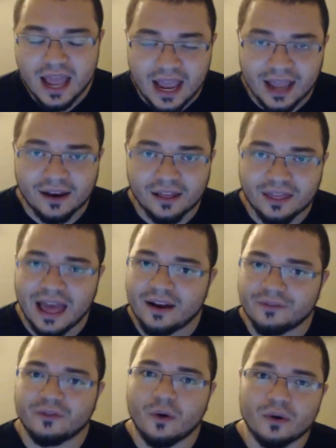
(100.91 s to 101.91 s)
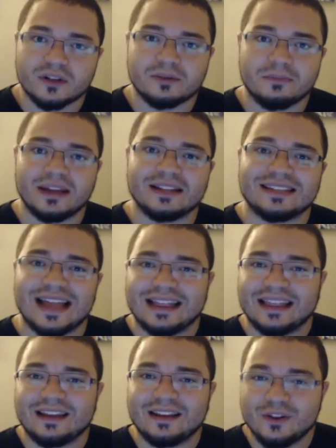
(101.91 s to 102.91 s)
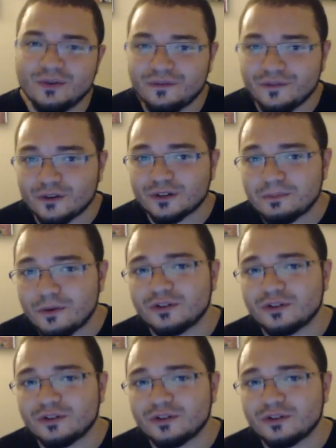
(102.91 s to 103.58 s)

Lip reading: and that of course means that the new first